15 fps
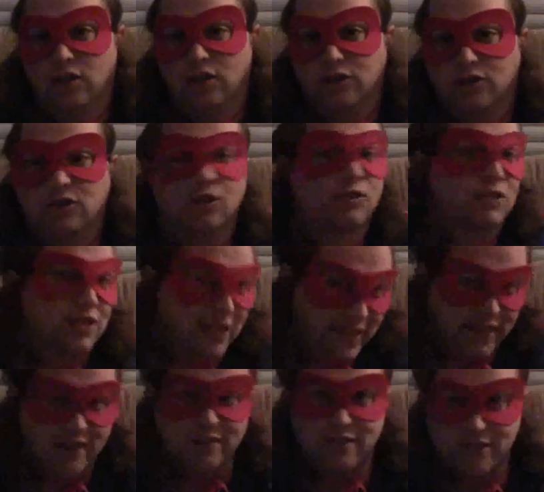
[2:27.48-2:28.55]
So
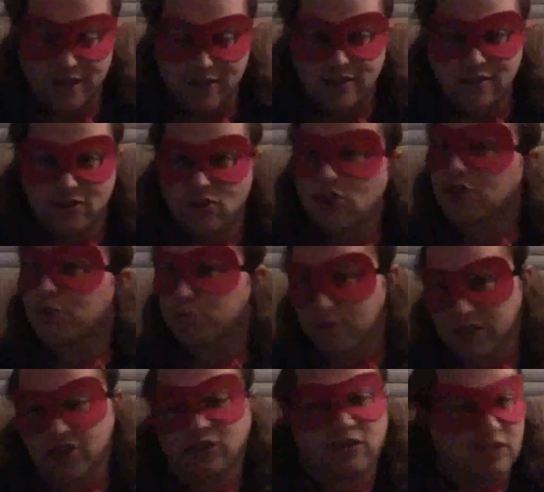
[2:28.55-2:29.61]
Second Santa is just
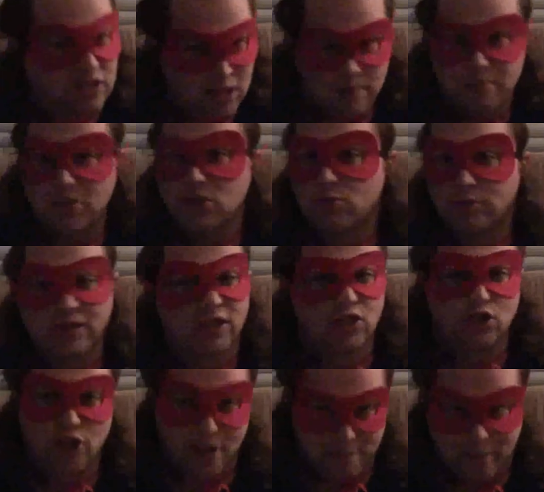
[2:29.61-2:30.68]
Richard Simmons with a
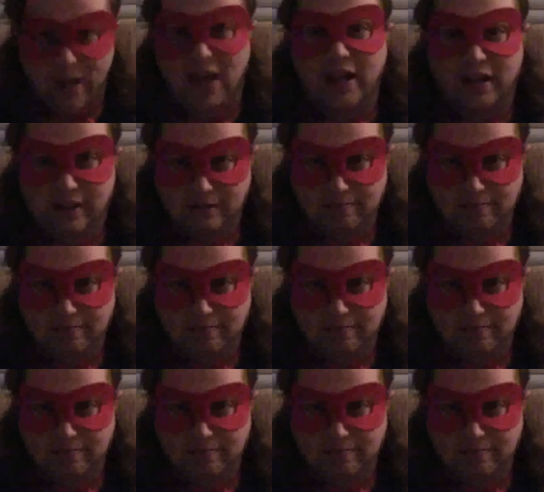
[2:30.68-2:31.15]
jetpack.